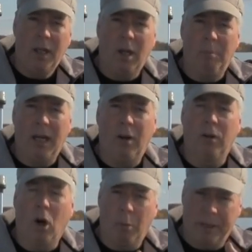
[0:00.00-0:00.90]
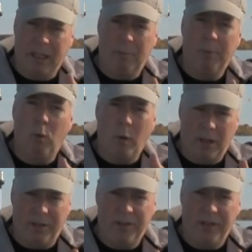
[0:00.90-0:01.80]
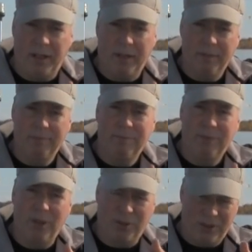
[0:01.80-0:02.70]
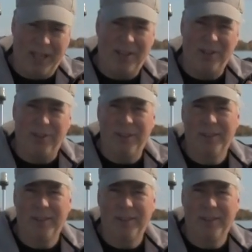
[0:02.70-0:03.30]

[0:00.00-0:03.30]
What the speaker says: about opening up a wellness center. So stay tuned.